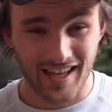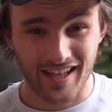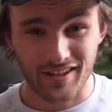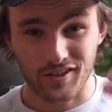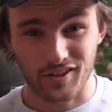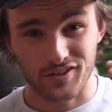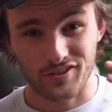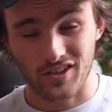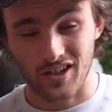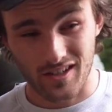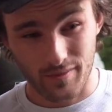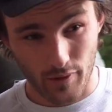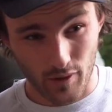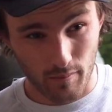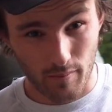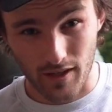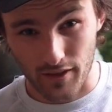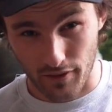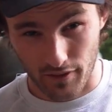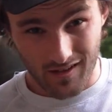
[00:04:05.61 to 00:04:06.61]
That's going to start in about a
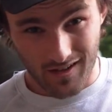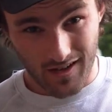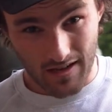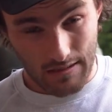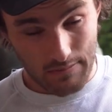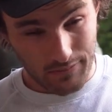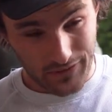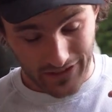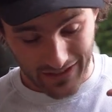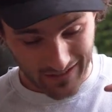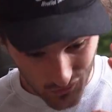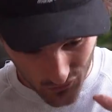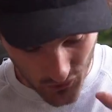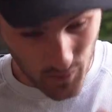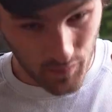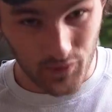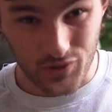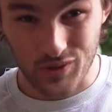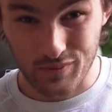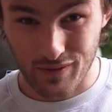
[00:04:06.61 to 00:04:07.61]
month. Uh, but
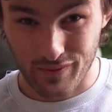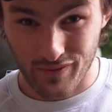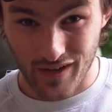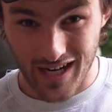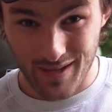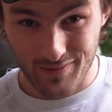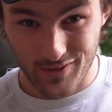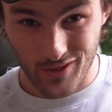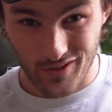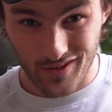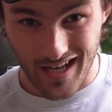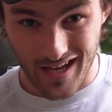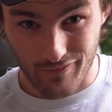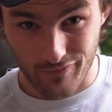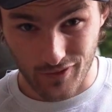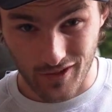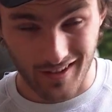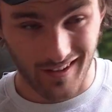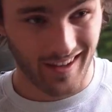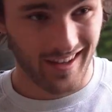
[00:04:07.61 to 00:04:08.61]
super, super vibesy on that
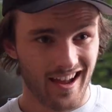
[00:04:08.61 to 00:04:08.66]
front.